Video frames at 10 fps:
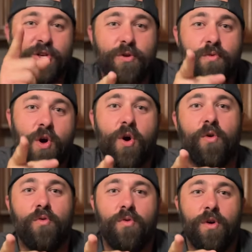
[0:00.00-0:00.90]
you
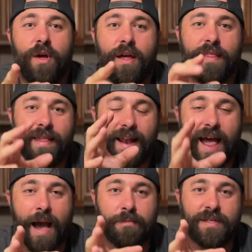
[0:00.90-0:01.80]
know that
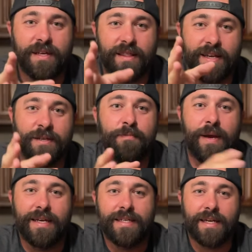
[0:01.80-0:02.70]
absinthe is
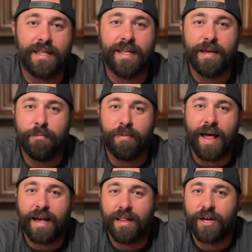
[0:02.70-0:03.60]
basically
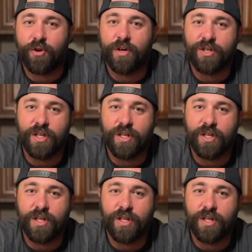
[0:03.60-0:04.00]
black licorice